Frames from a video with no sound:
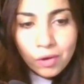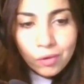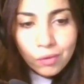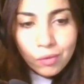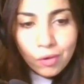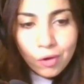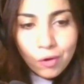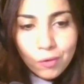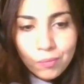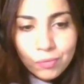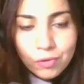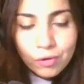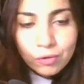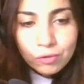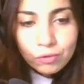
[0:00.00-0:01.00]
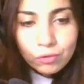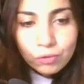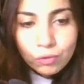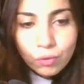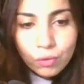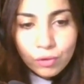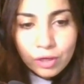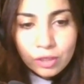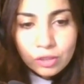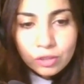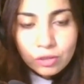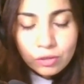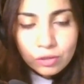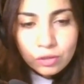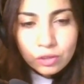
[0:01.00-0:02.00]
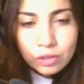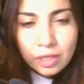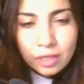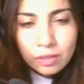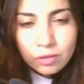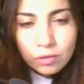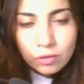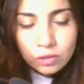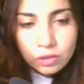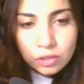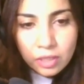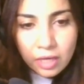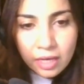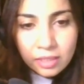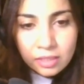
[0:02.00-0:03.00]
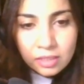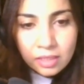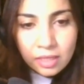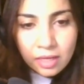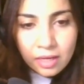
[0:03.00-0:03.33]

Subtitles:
chrome.storage.sync.set,